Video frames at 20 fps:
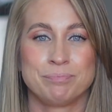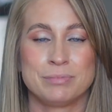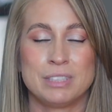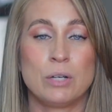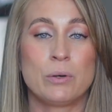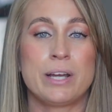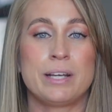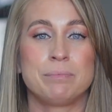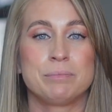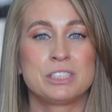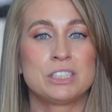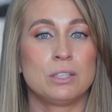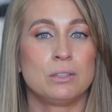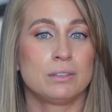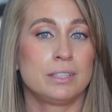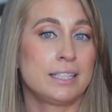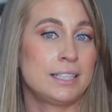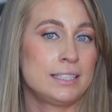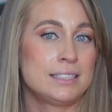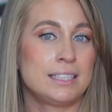Okay, so
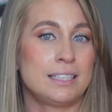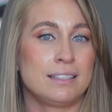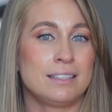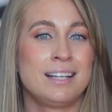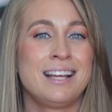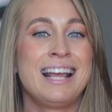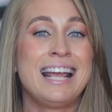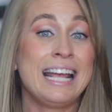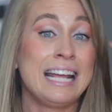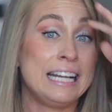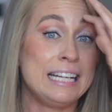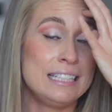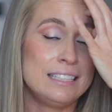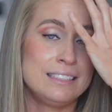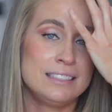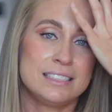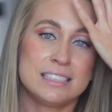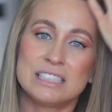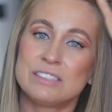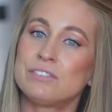like I said,
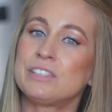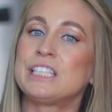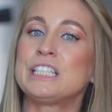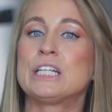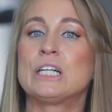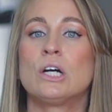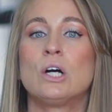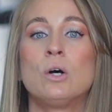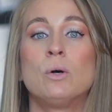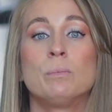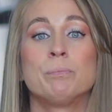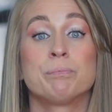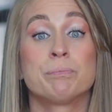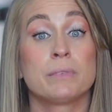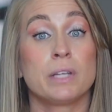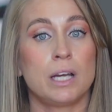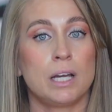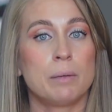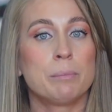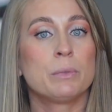in this video,
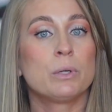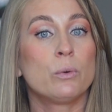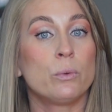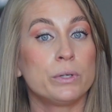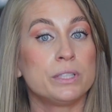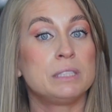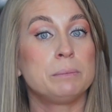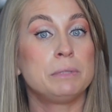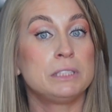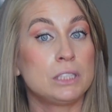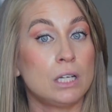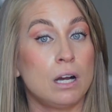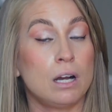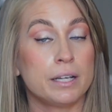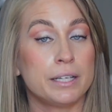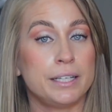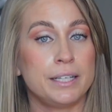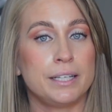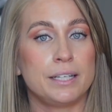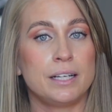I'm going to be
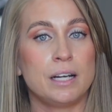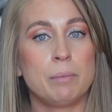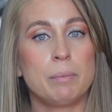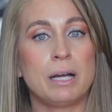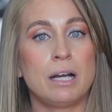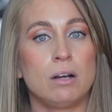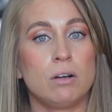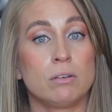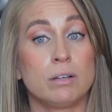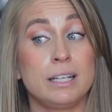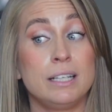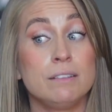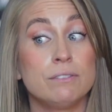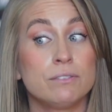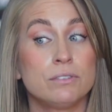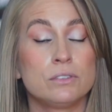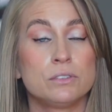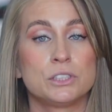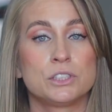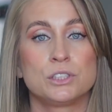talking about
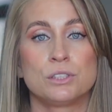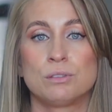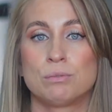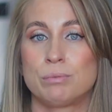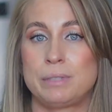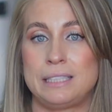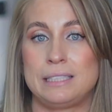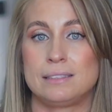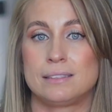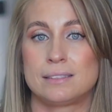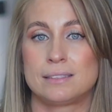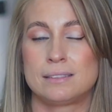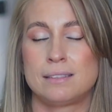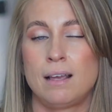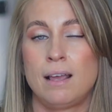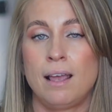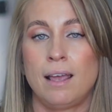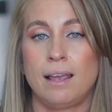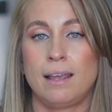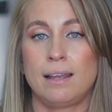influencer rates
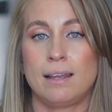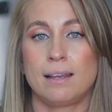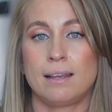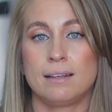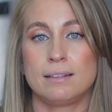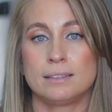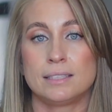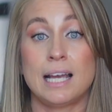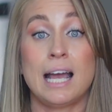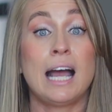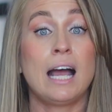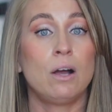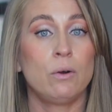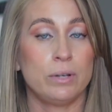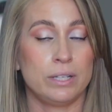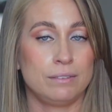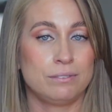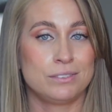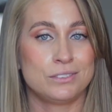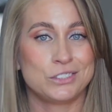and how
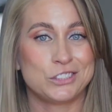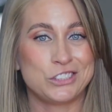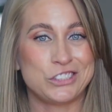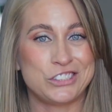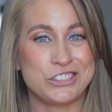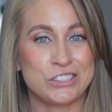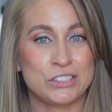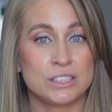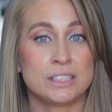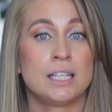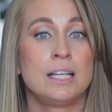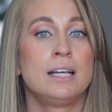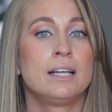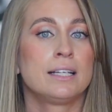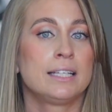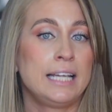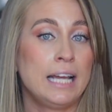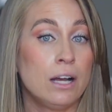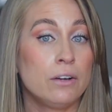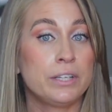influencers
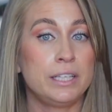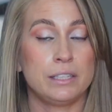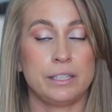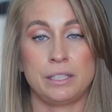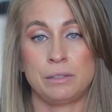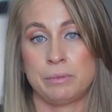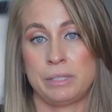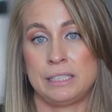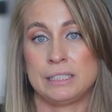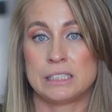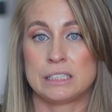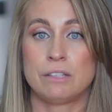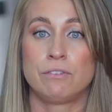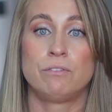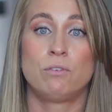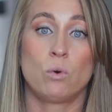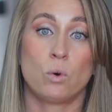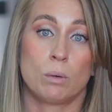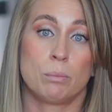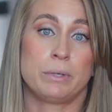calculate rates
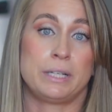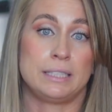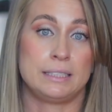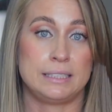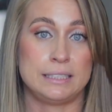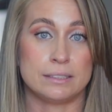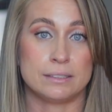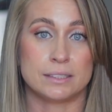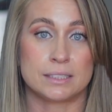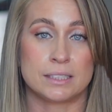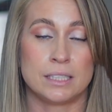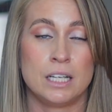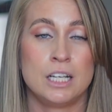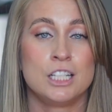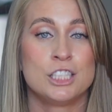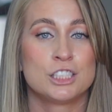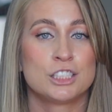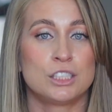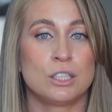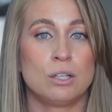for brand deals.
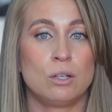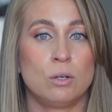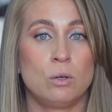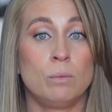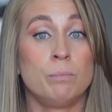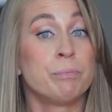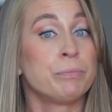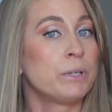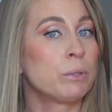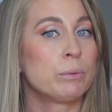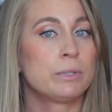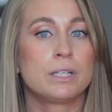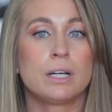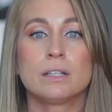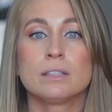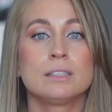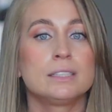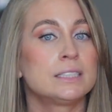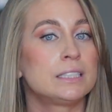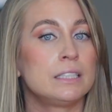So
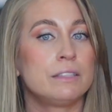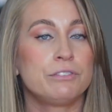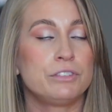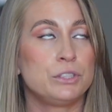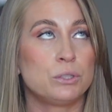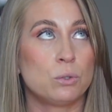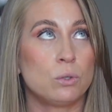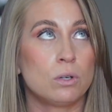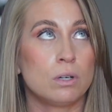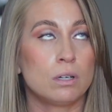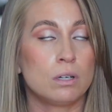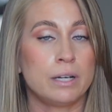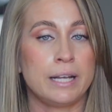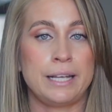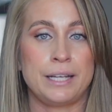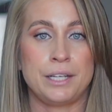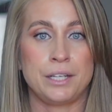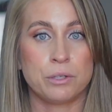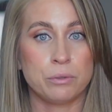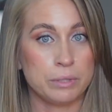regardless if you're
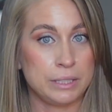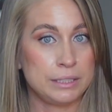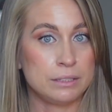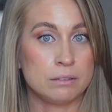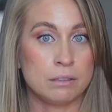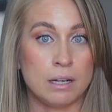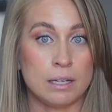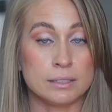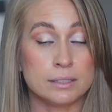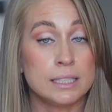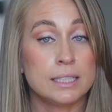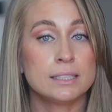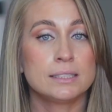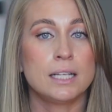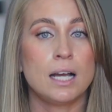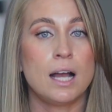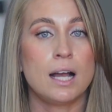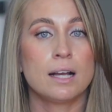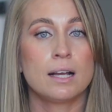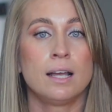a creator on
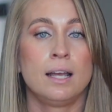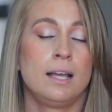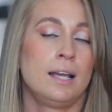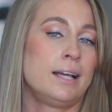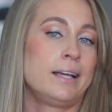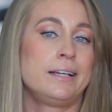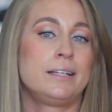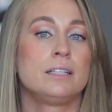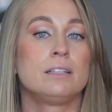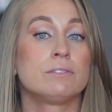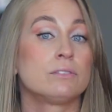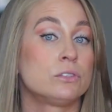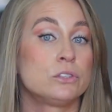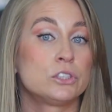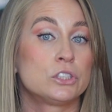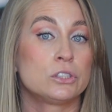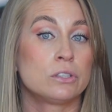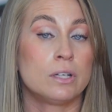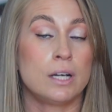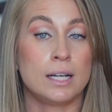TikTok, an
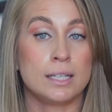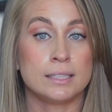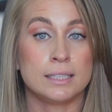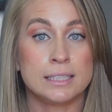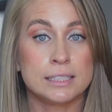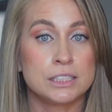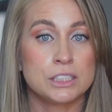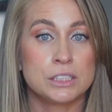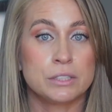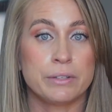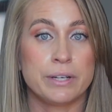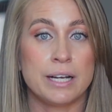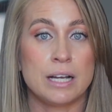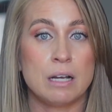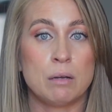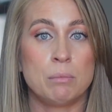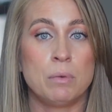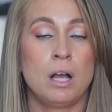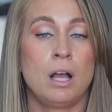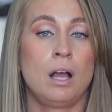influencer on
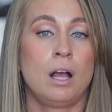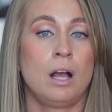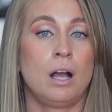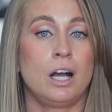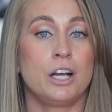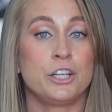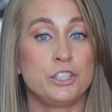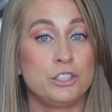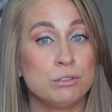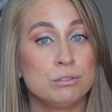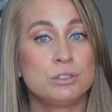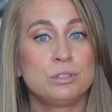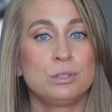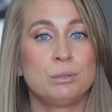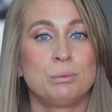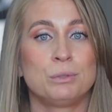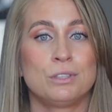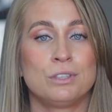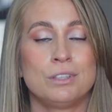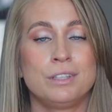Instagram, a
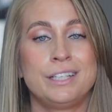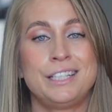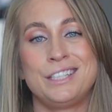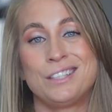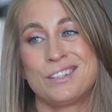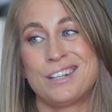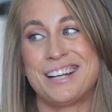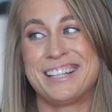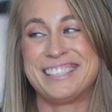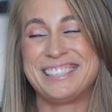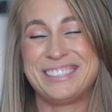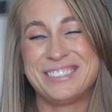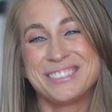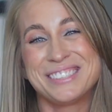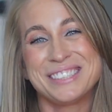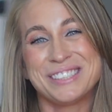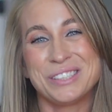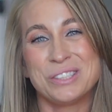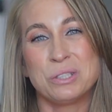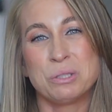YouTuber here on
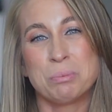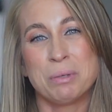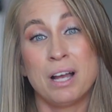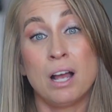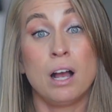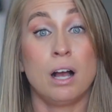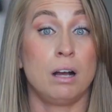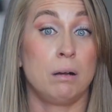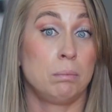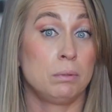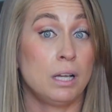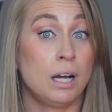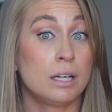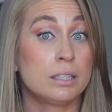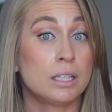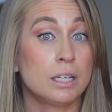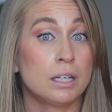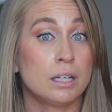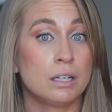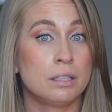YouTube, a
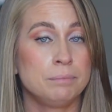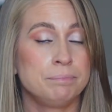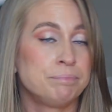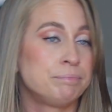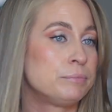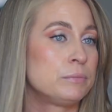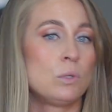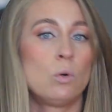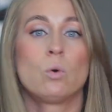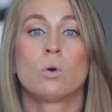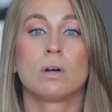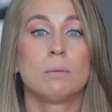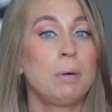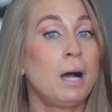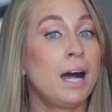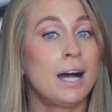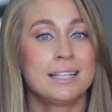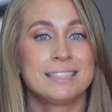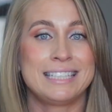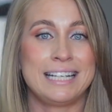blogger, or a
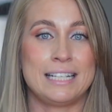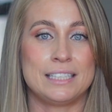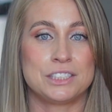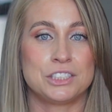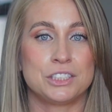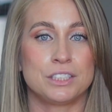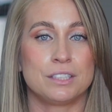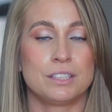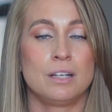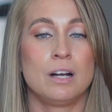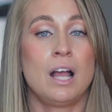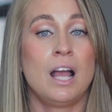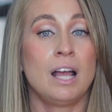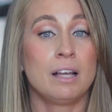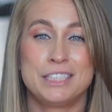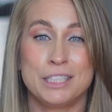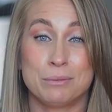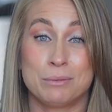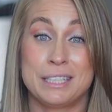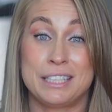podcaster,
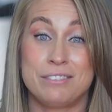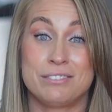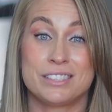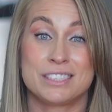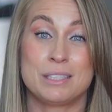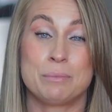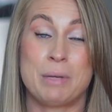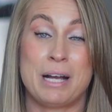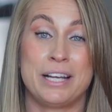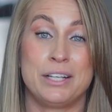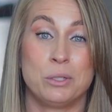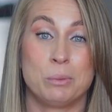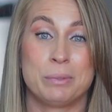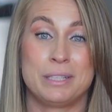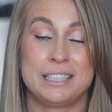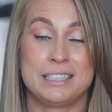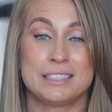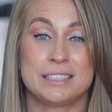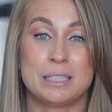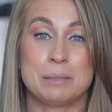get ready for some
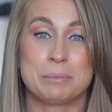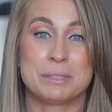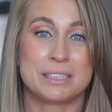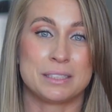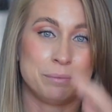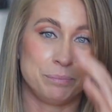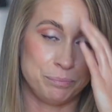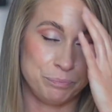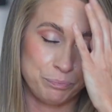eye-opening tips.